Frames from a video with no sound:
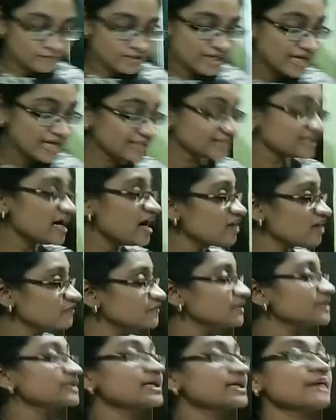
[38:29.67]
And
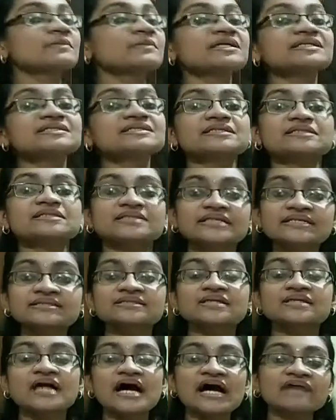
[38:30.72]
after completing
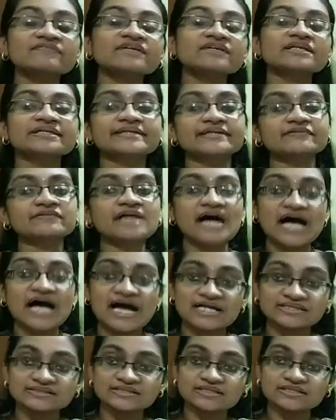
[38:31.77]
this, I will give the
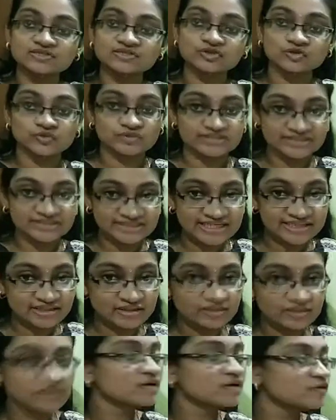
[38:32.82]
answers to check.
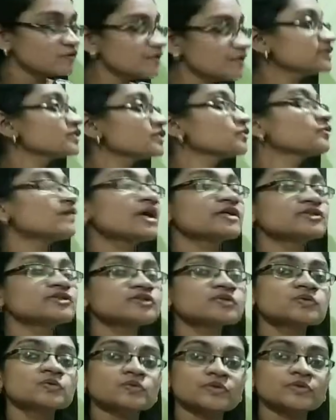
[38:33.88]
First you want
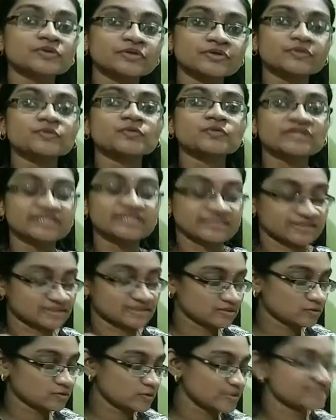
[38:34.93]
to do
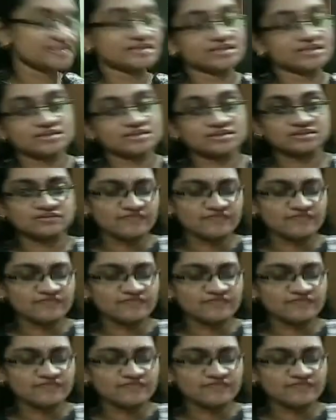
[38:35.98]
these questions.